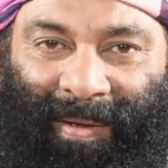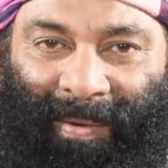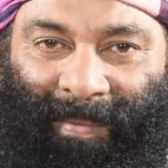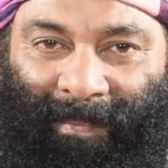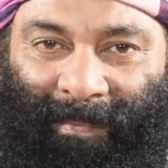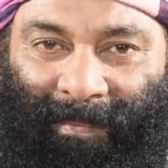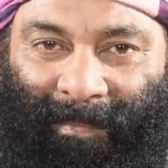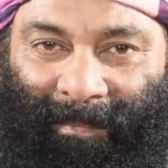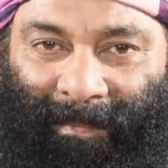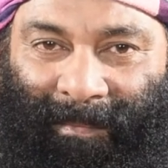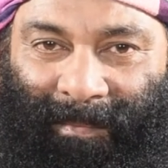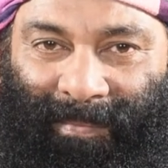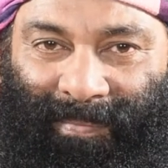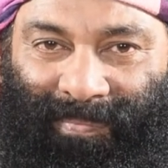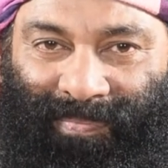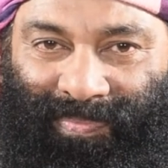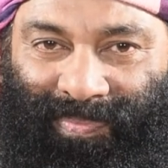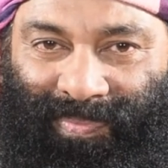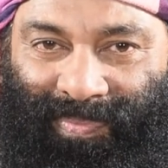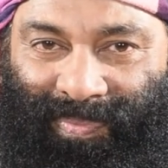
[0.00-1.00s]

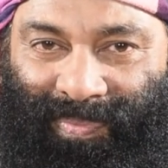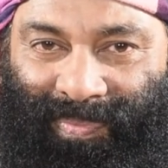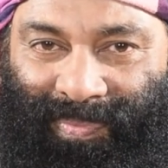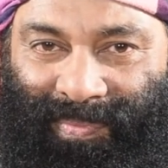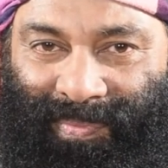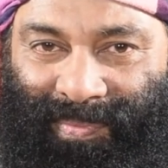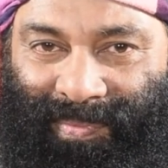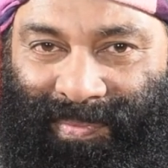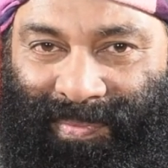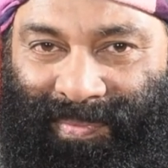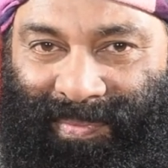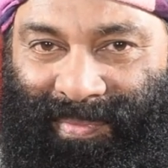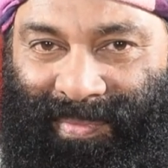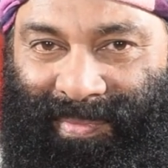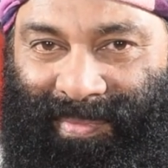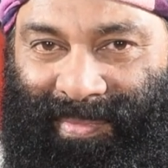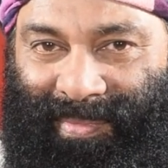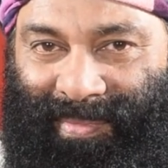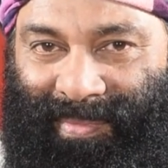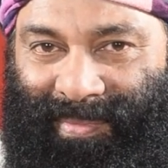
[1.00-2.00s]

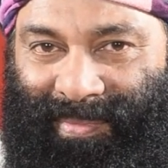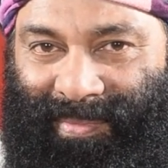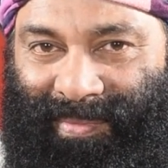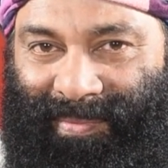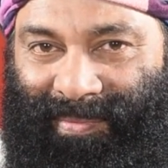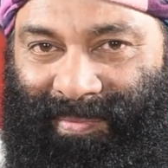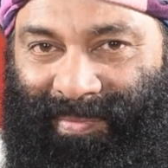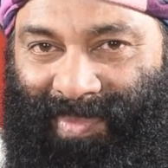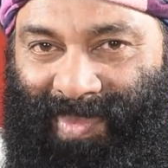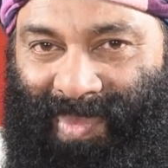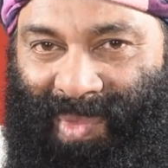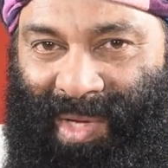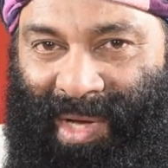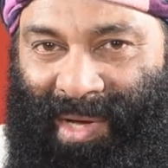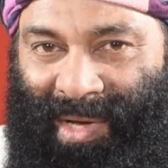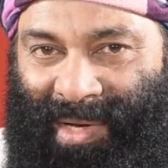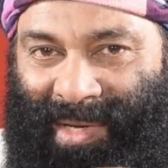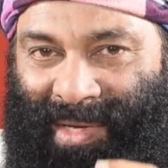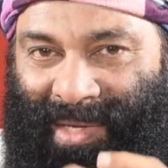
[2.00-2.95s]
(silence)